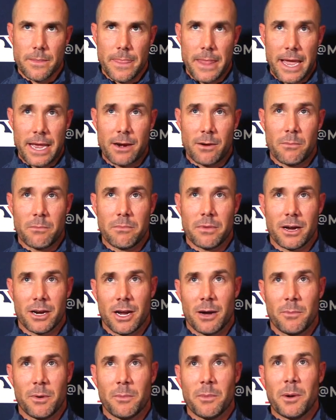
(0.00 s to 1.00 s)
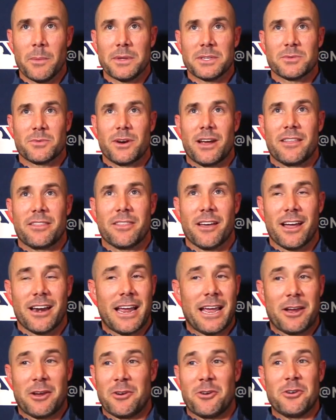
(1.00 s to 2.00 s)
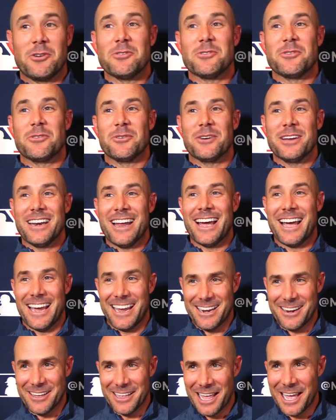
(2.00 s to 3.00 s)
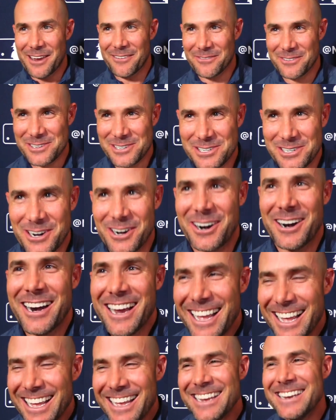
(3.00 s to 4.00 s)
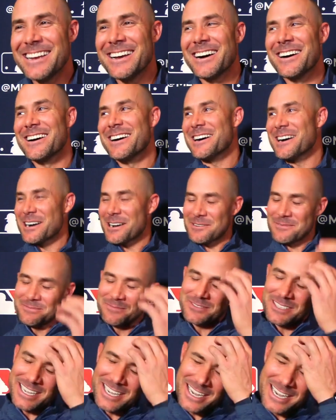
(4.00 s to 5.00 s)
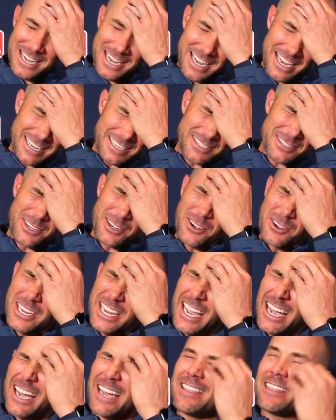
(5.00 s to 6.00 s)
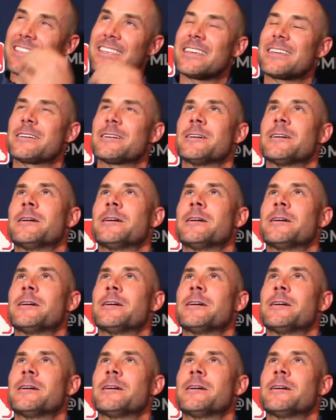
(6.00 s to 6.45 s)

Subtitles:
I had a couple moments where I thought I couldn't do it, for sure. No. I think...